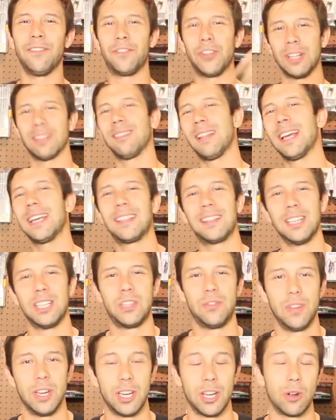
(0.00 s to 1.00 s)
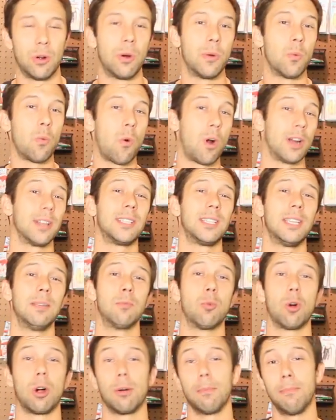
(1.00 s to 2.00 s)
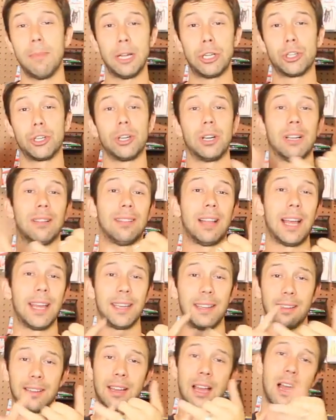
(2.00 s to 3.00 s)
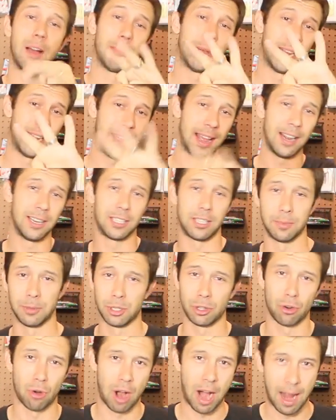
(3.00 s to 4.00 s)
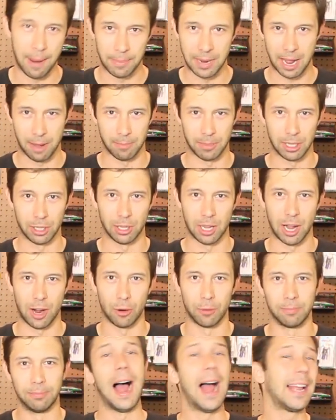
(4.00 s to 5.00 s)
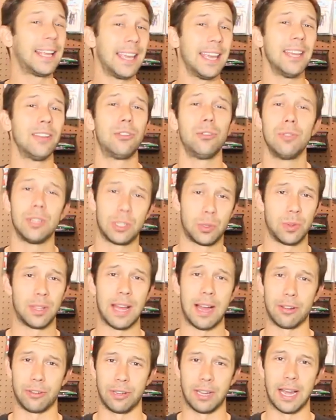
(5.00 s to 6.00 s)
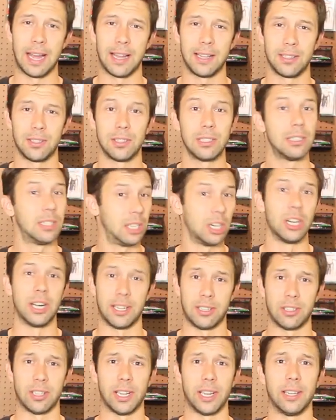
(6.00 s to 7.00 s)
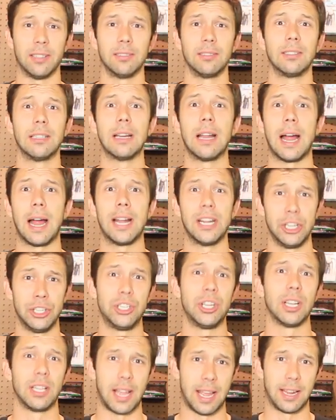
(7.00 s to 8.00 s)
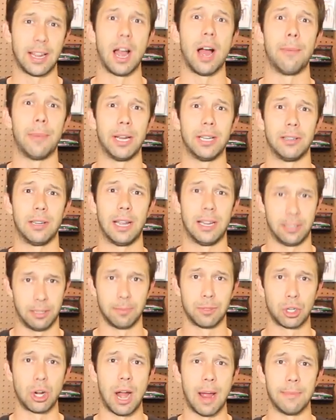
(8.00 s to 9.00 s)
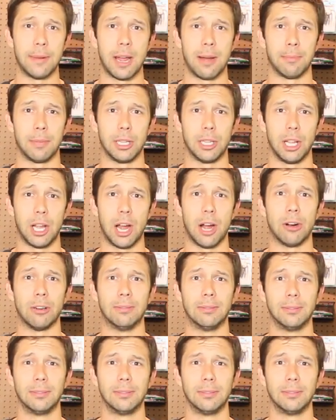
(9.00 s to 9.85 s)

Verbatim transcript: If you like this video and want to see more, make sure you to like, comment, and subscribe down below. I can't do this without you guys, seriously. I need you to like, comment, and subscribe down below.